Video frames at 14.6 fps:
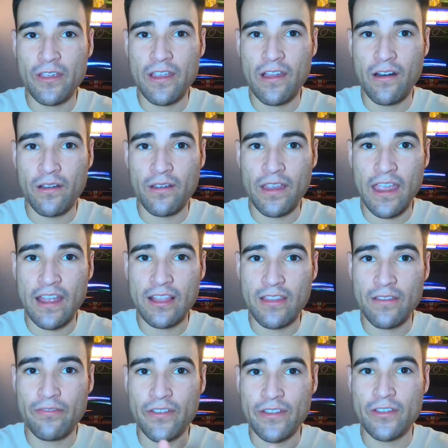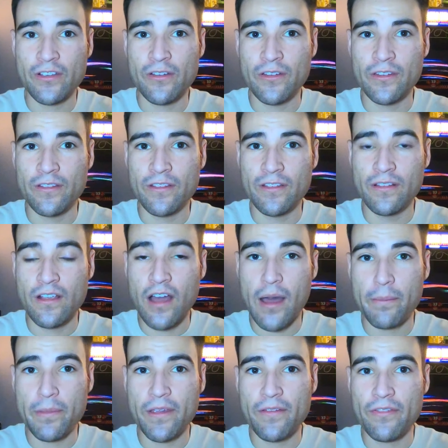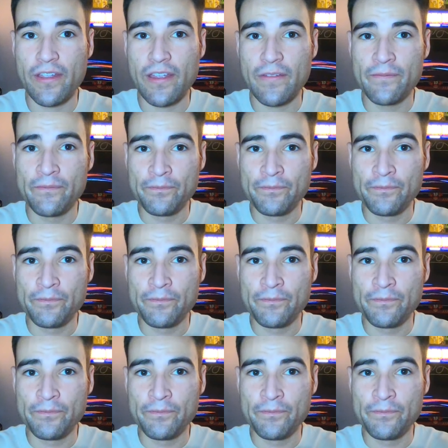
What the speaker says: I'll get the physical copy of it.